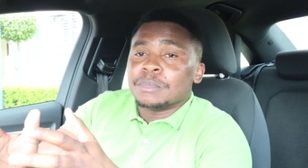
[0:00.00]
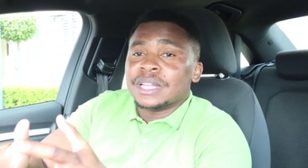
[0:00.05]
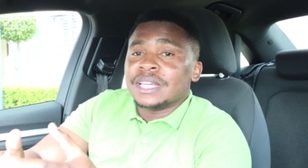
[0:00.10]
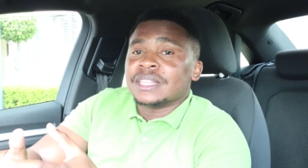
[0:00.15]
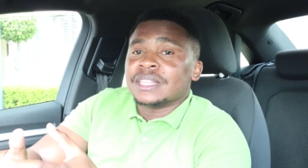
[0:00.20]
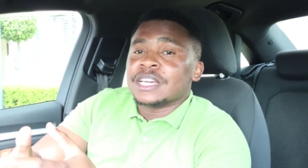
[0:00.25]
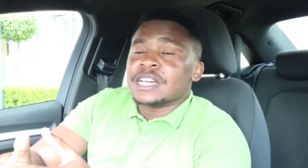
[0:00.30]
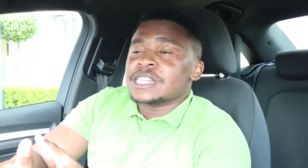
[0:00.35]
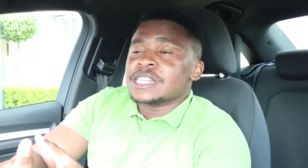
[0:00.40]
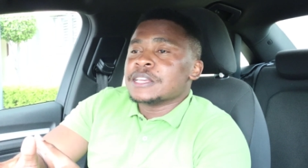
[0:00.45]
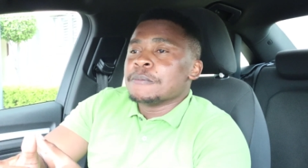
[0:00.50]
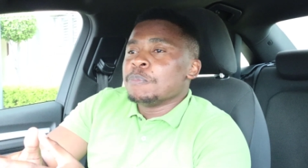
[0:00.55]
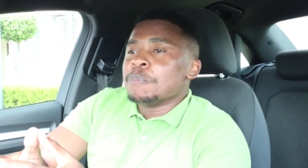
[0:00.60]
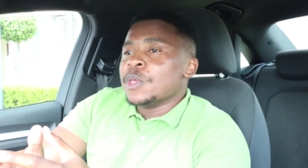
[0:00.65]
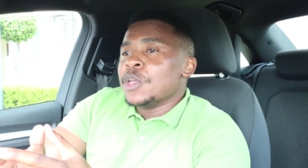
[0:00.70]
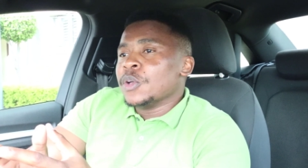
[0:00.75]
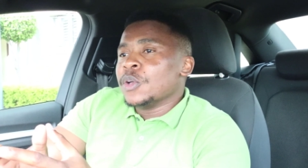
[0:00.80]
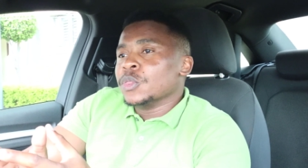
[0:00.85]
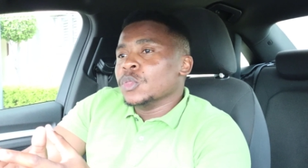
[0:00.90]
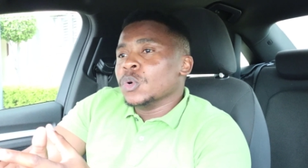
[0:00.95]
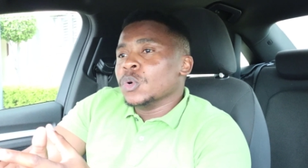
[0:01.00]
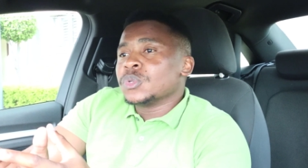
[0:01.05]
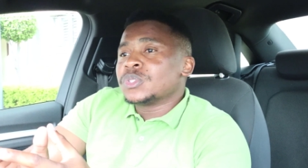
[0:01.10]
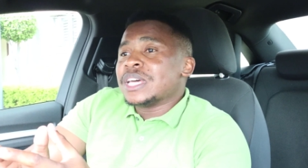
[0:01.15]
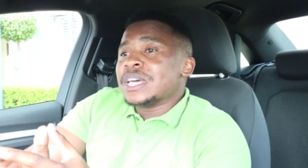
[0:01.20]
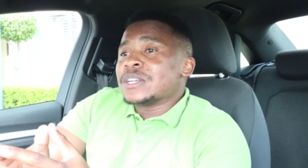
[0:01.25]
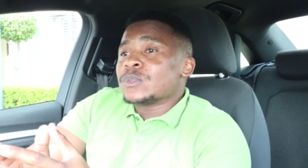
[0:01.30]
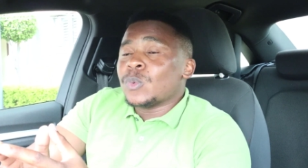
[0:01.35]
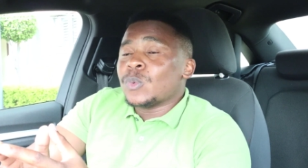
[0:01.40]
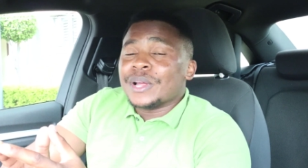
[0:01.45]
meaning that
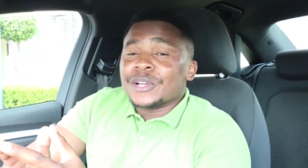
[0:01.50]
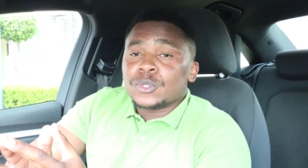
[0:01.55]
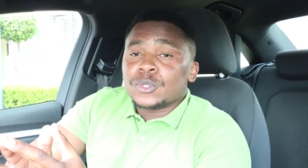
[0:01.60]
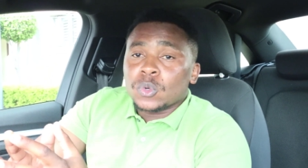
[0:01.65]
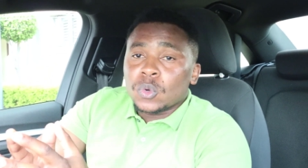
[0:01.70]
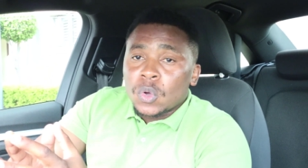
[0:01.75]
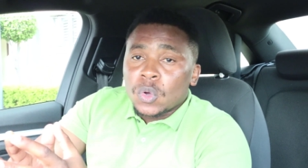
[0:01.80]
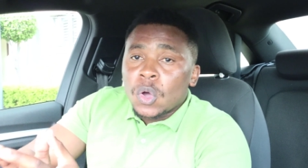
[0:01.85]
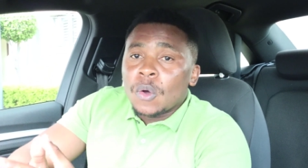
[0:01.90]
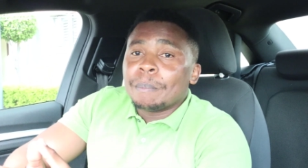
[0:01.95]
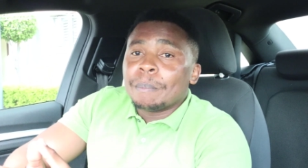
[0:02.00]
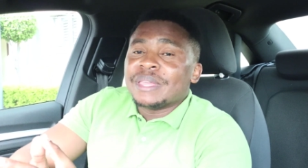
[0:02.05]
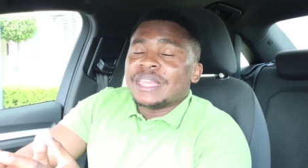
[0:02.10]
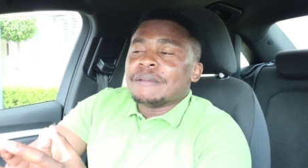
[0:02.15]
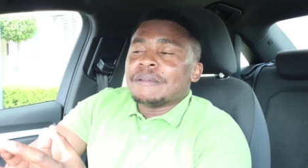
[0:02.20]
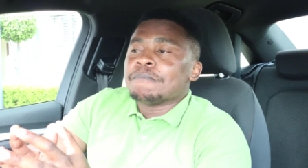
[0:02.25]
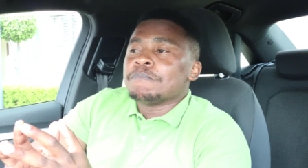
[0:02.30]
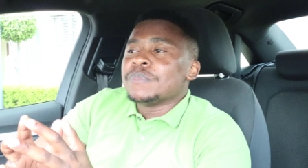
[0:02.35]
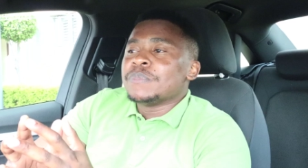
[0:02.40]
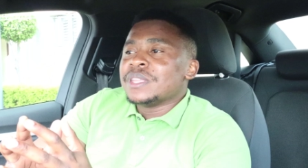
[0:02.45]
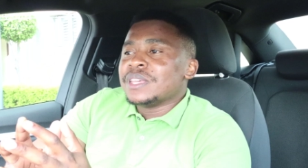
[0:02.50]
those that want to copy